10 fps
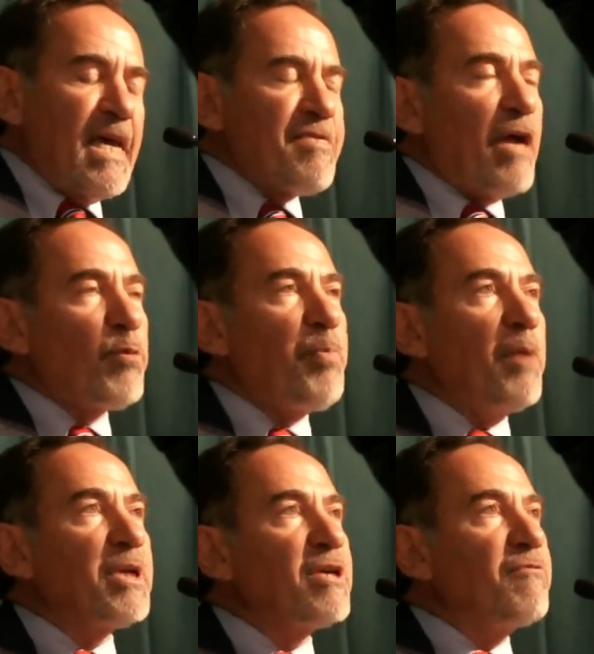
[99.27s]
That
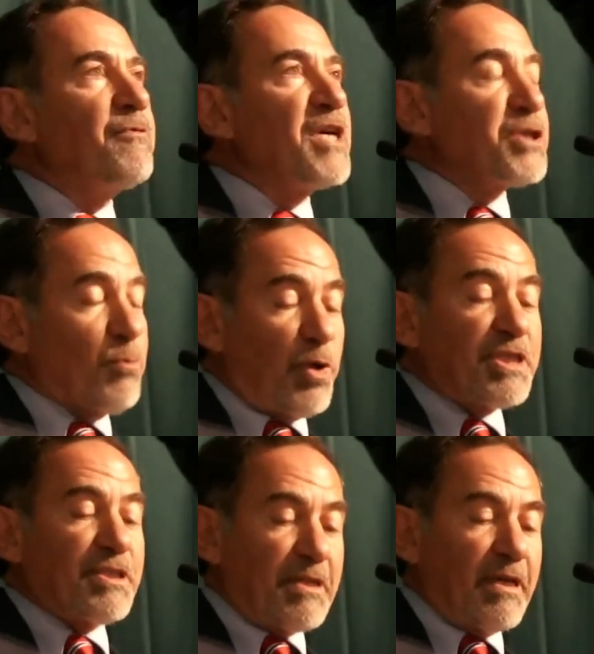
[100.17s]
Republican vision,
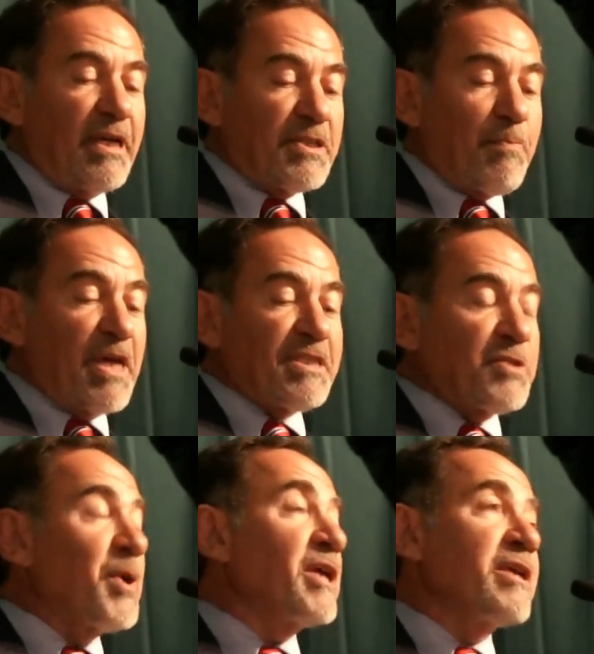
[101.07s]
which as best
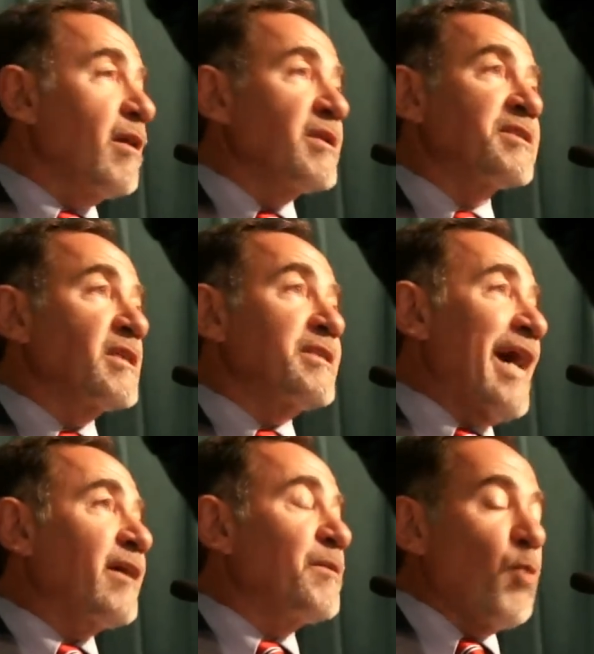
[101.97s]
as we can tell is
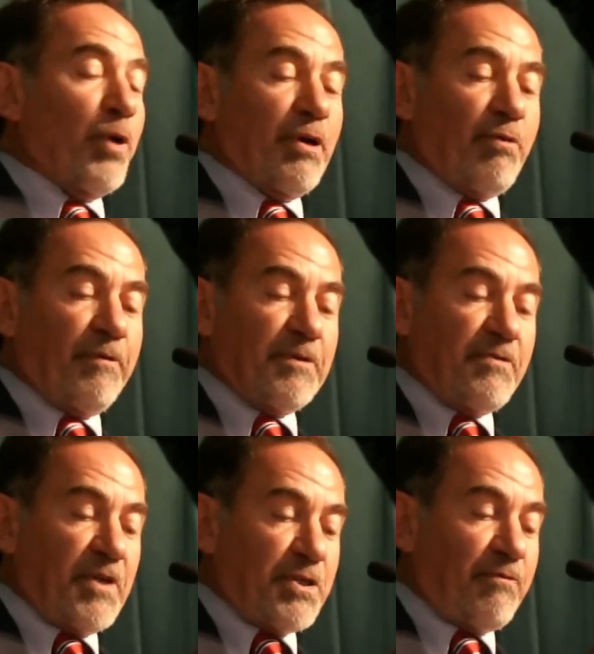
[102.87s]
exactly Morgan Griffith's
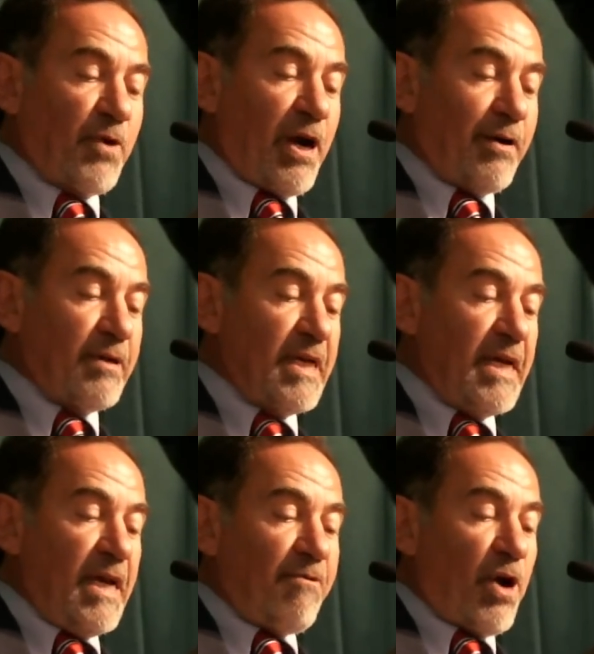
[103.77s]
vision for
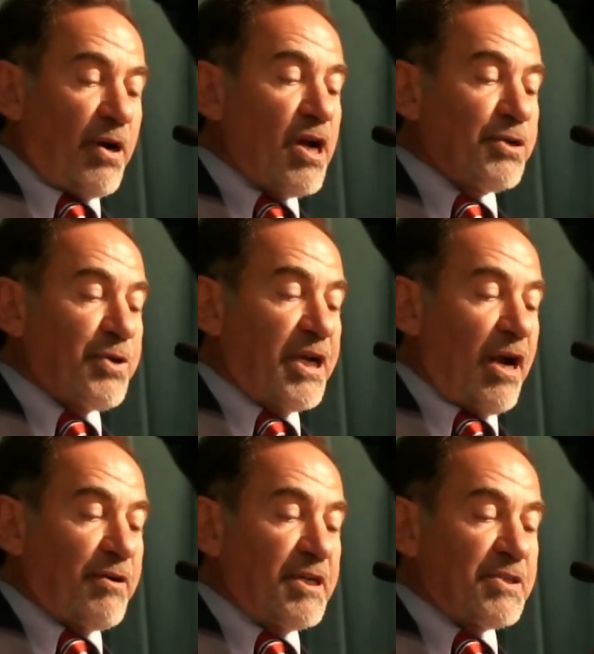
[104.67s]
our country and
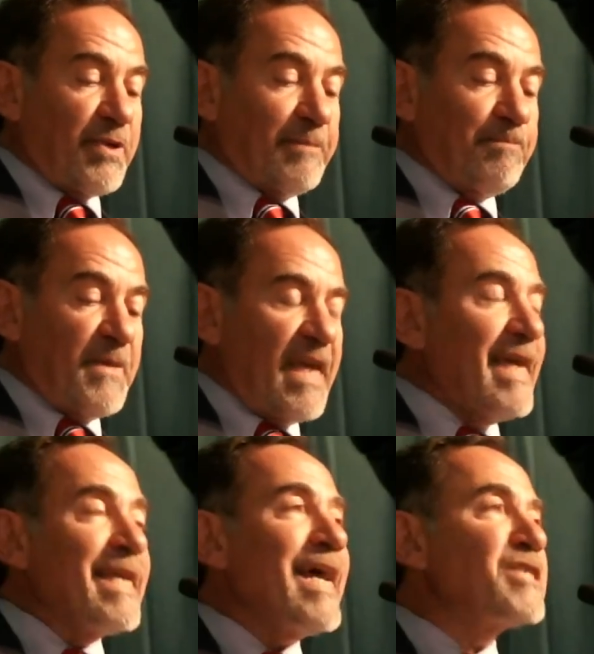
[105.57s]
our district,
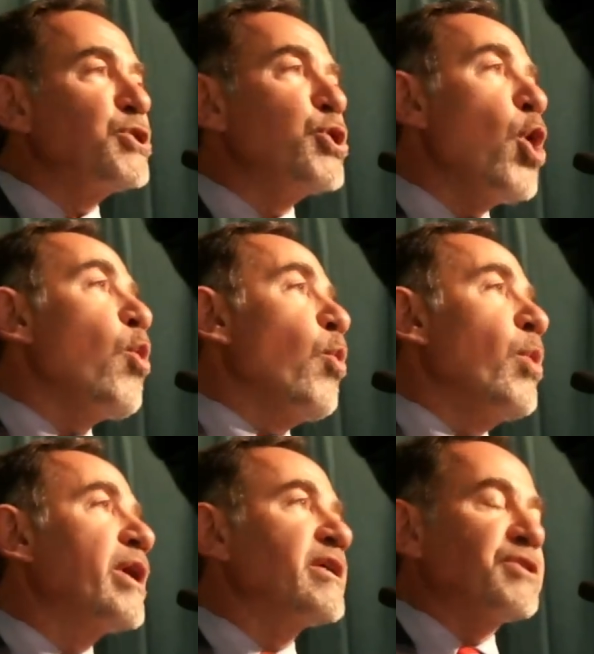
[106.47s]
it has no
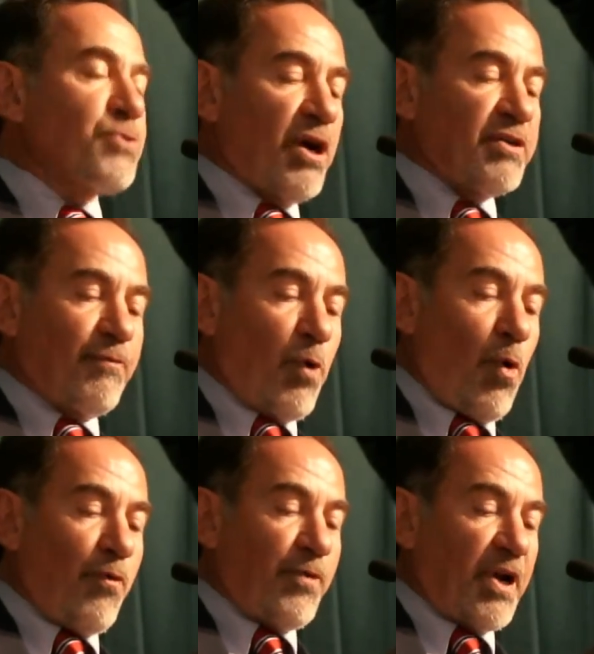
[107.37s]
constructive
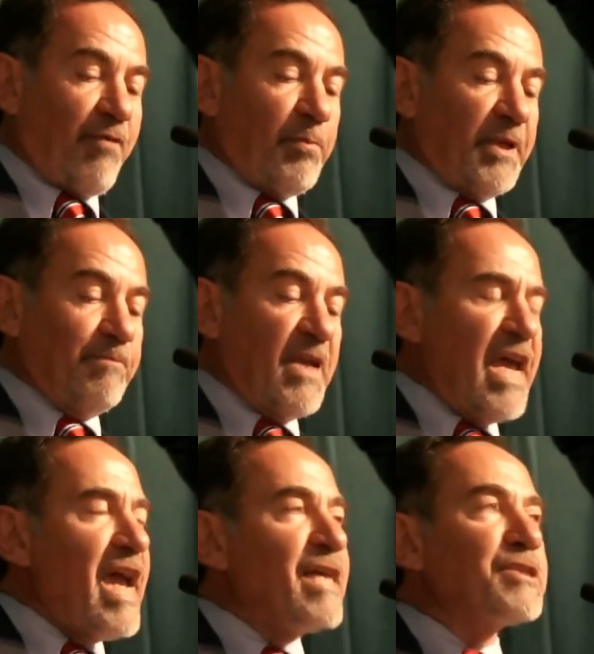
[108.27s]
role for government,
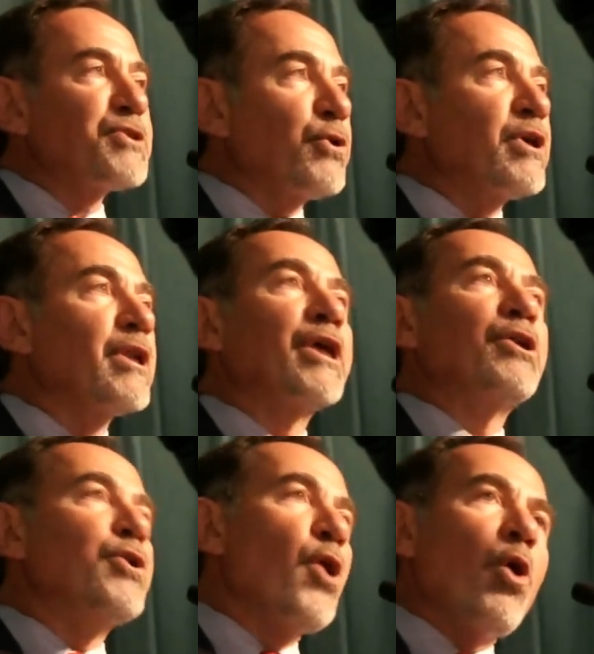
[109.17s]
and certainly
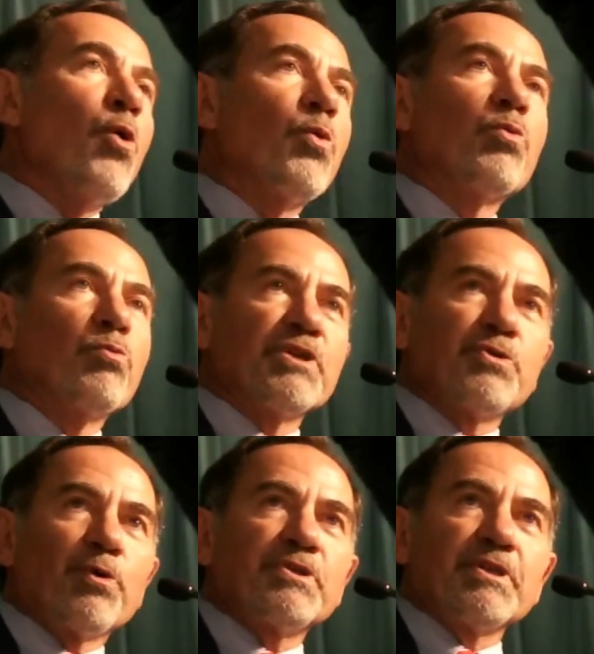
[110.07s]
no
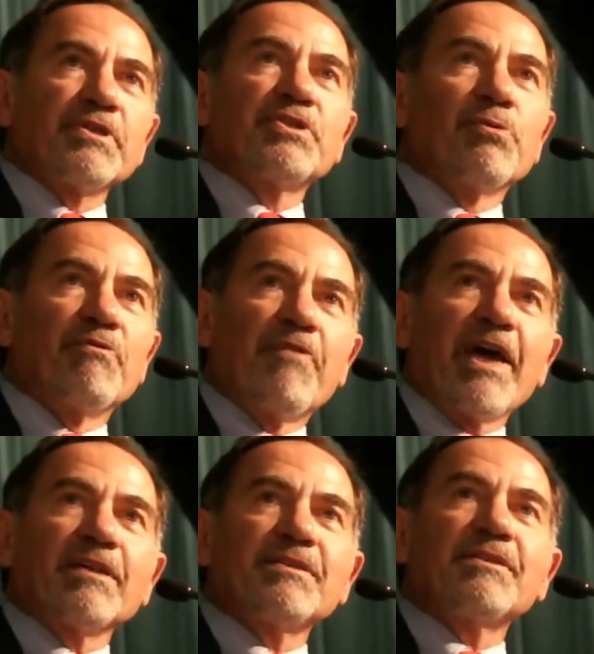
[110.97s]
resources to
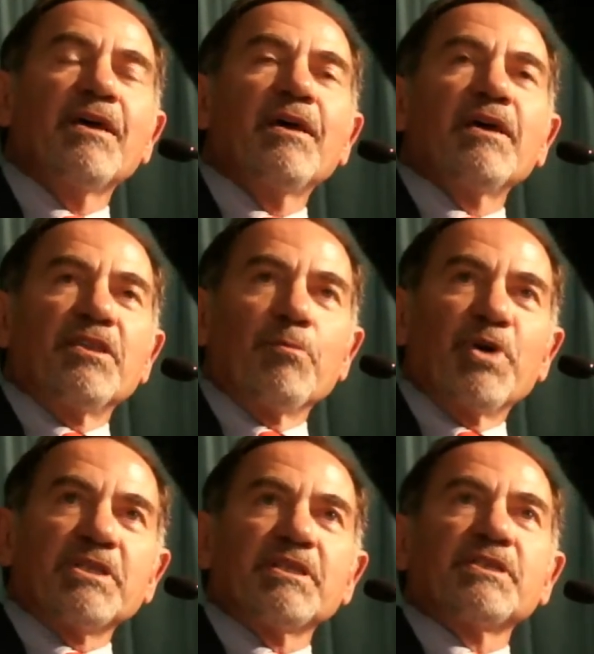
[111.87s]
invest in the
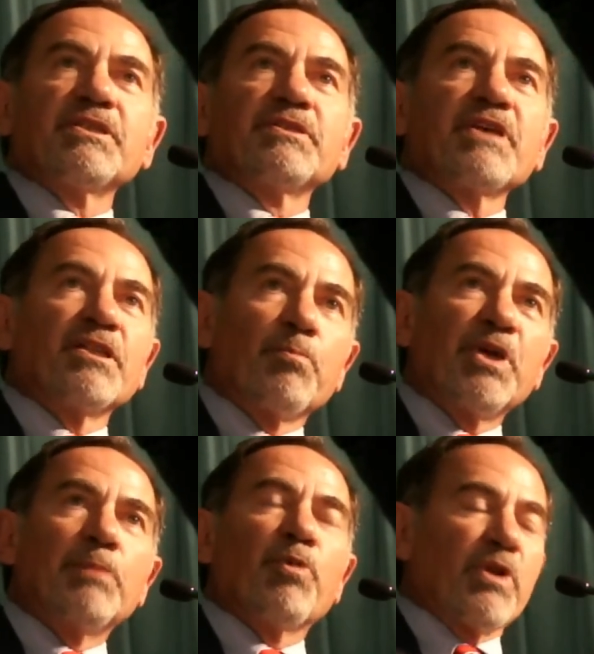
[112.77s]
businesses and the
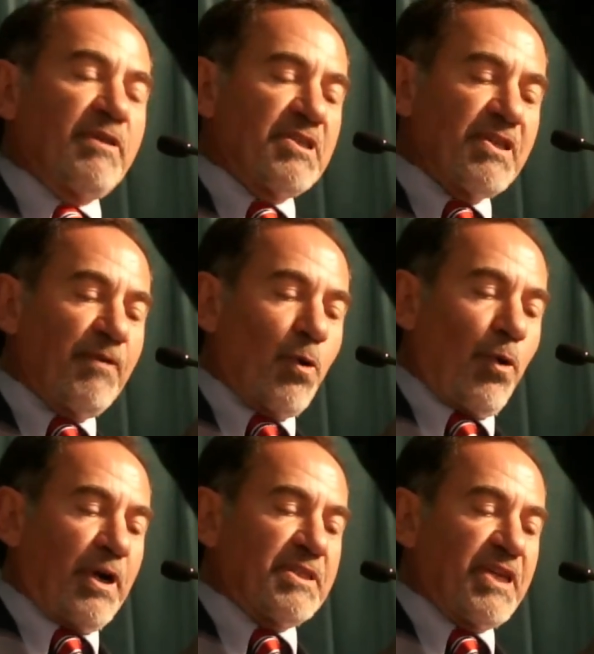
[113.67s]
people and the civic
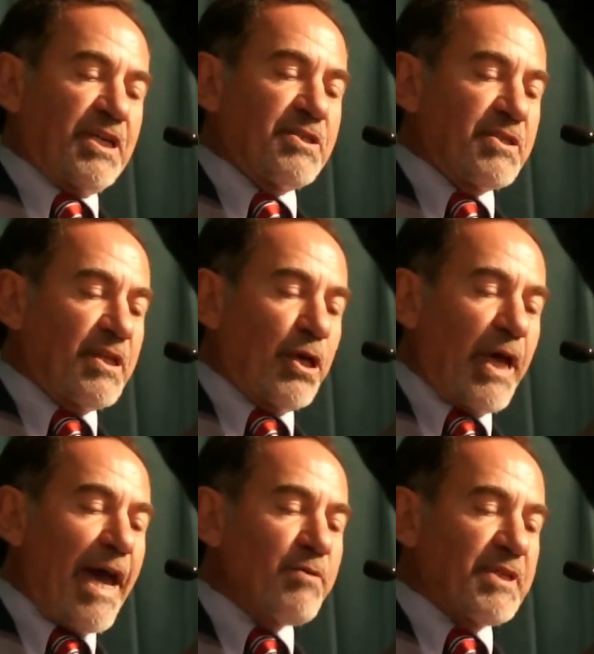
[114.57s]
organizations and the
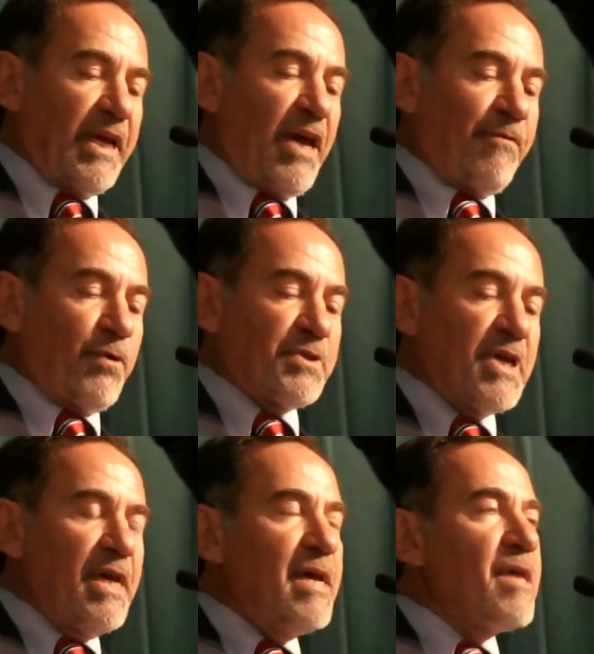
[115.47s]
housing efforts
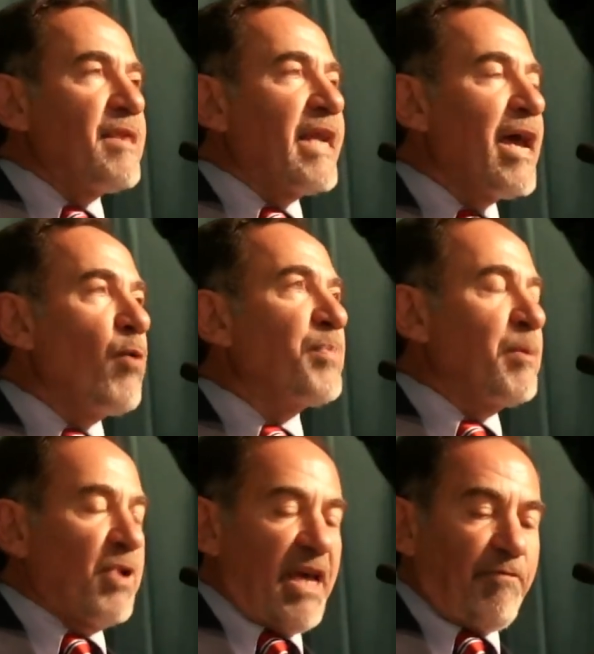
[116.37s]
that help
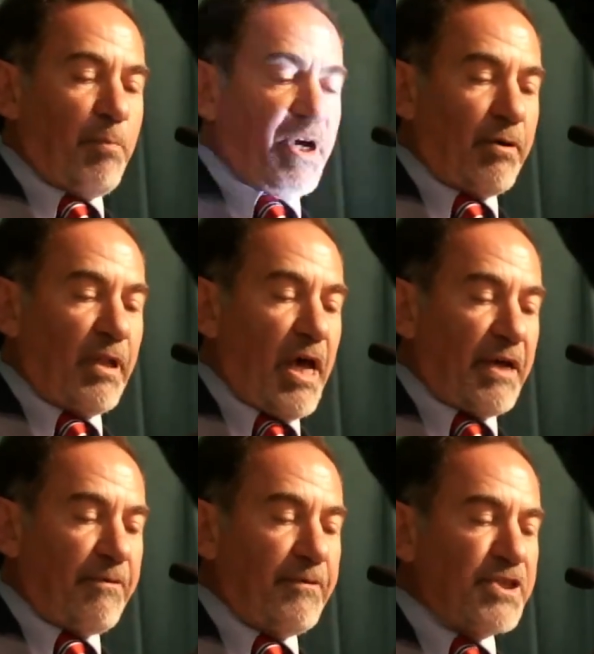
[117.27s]
people have a better
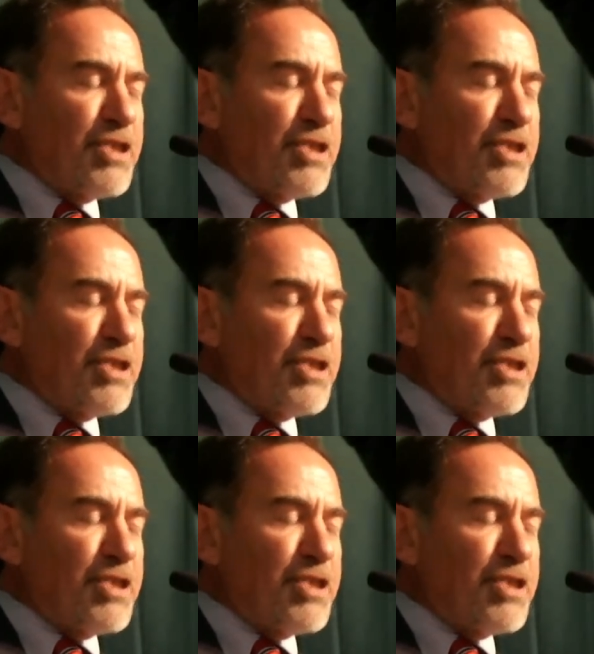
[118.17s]
life.